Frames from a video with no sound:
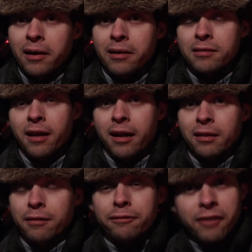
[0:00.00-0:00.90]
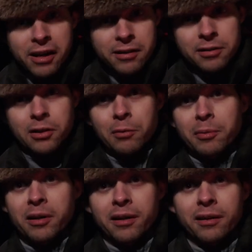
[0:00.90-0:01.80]
is that the finder
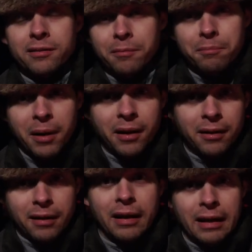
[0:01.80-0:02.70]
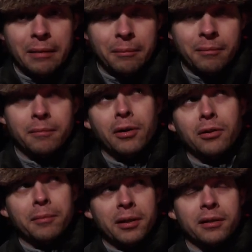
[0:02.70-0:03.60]
scope on it, it's a big 90
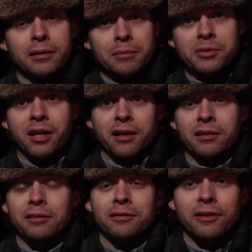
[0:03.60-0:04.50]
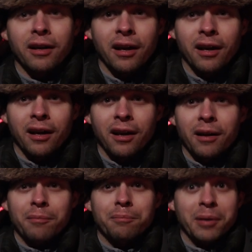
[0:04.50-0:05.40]
millimeter objective
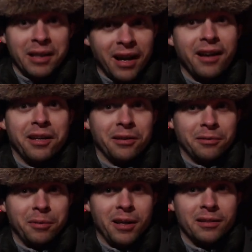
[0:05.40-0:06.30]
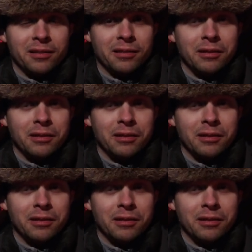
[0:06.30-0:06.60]
binocular piece.